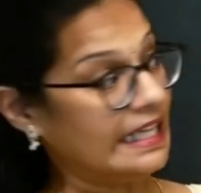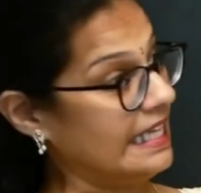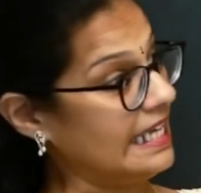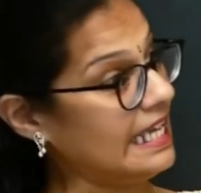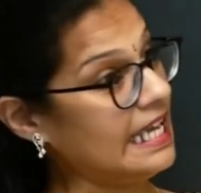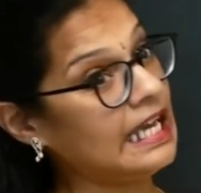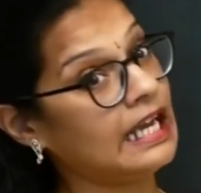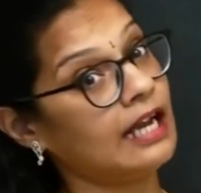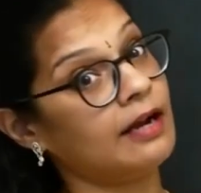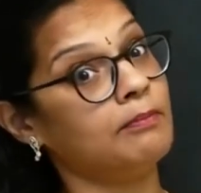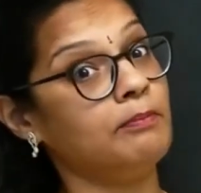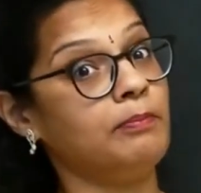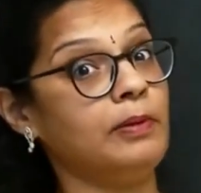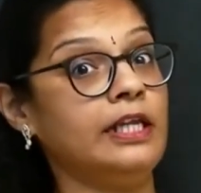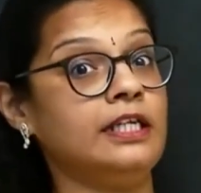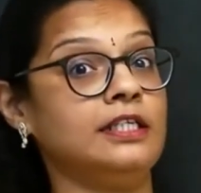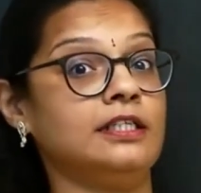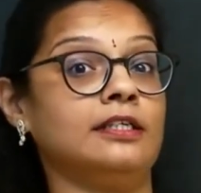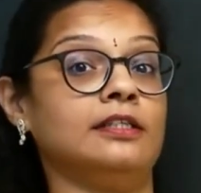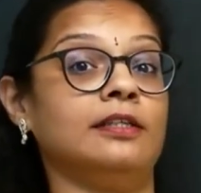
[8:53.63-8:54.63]
He
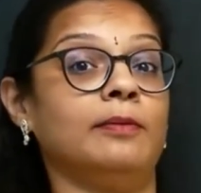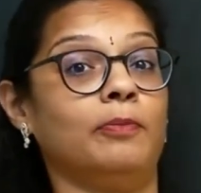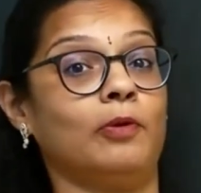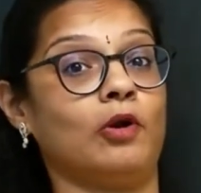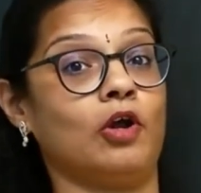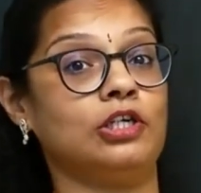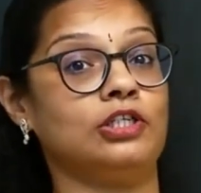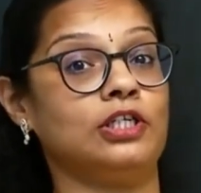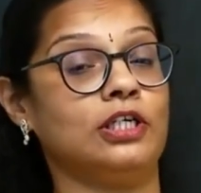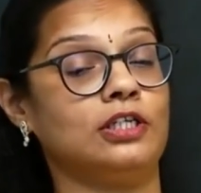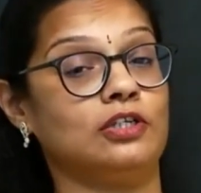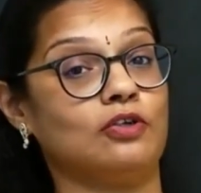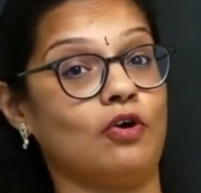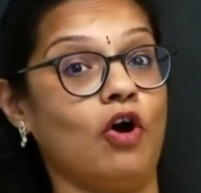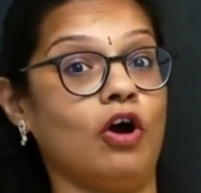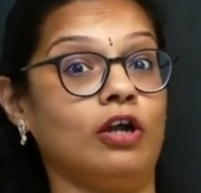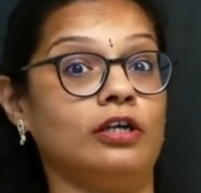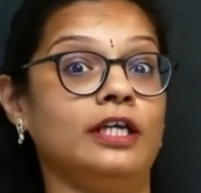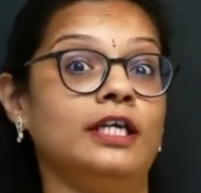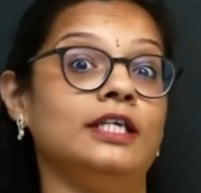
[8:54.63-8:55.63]
completed the project
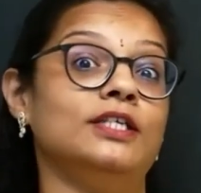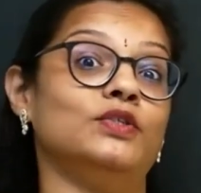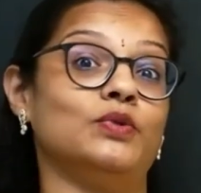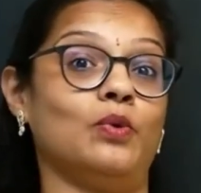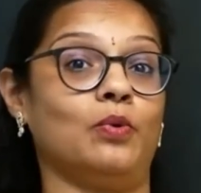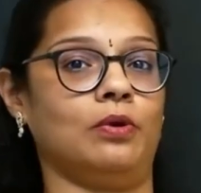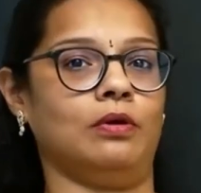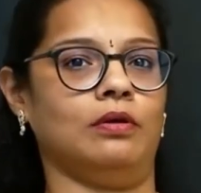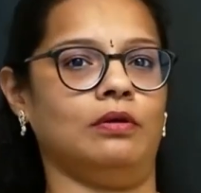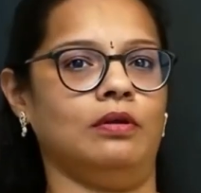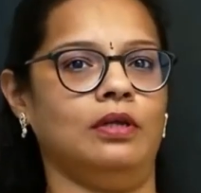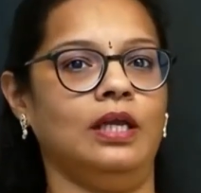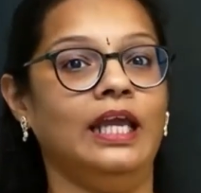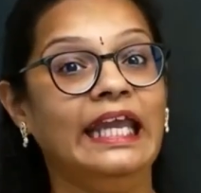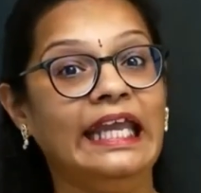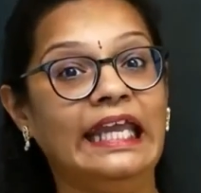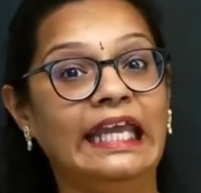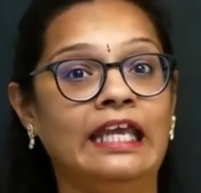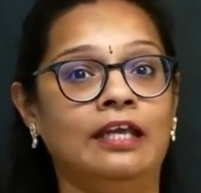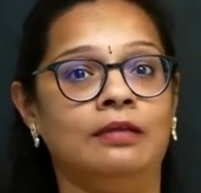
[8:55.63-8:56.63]
on his own.
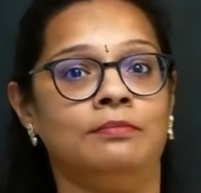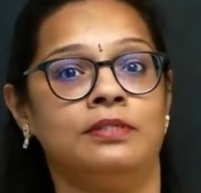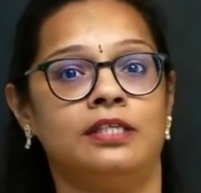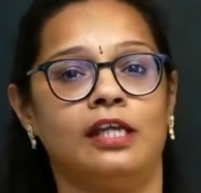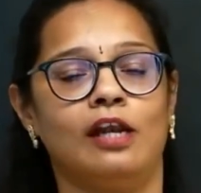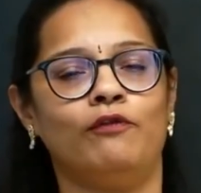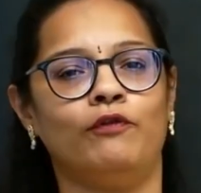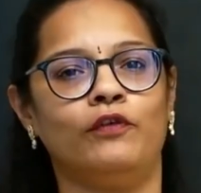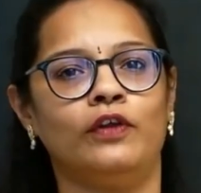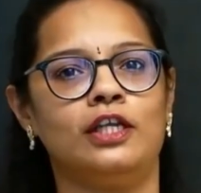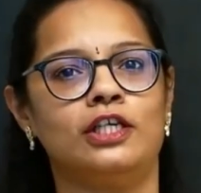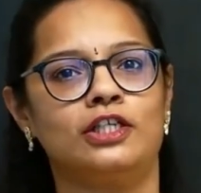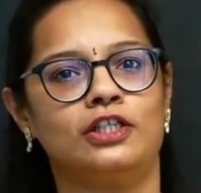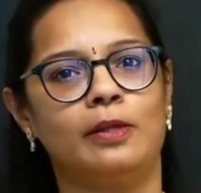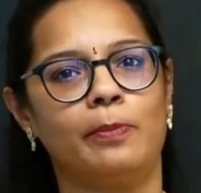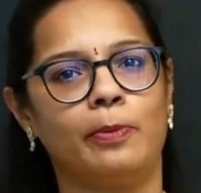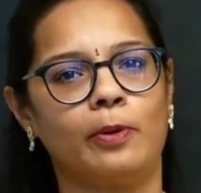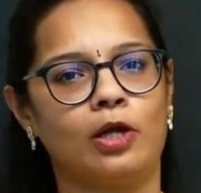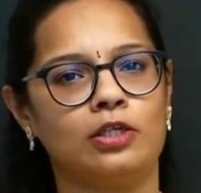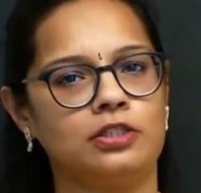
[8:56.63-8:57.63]
He himself finished
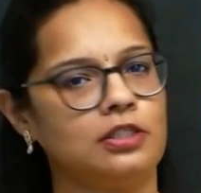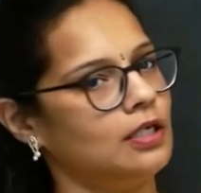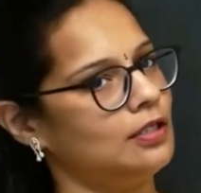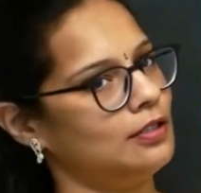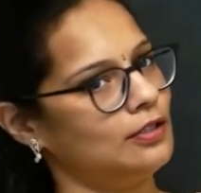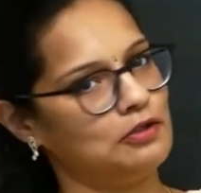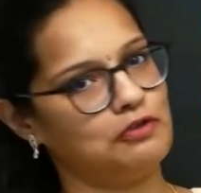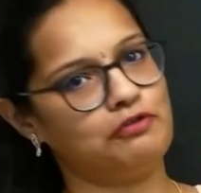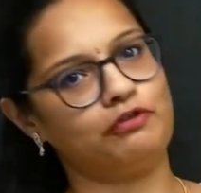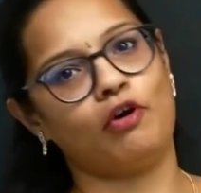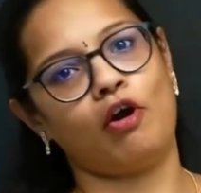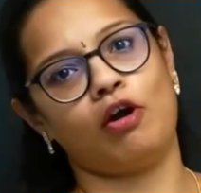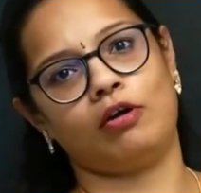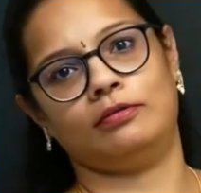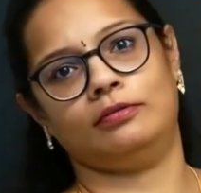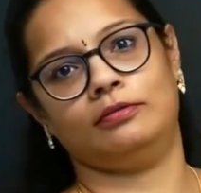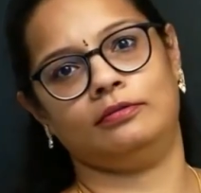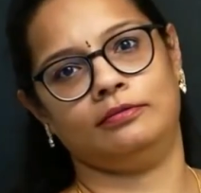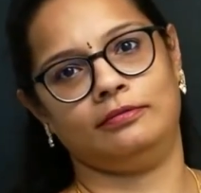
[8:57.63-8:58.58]
the project. Wrong.